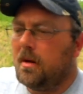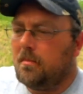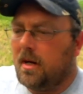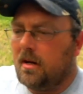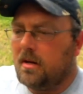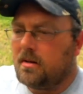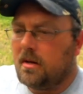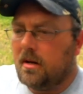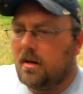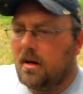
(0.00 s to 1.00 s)
I mean, it's
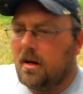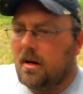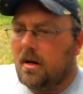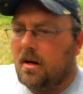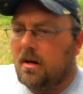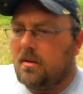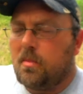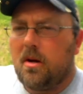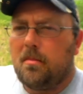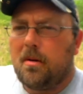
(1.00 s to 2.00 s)

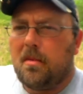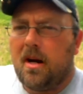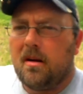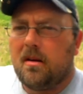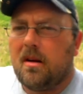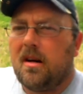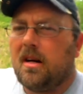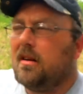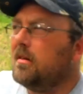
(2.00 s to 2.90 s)
been on my mind a lot.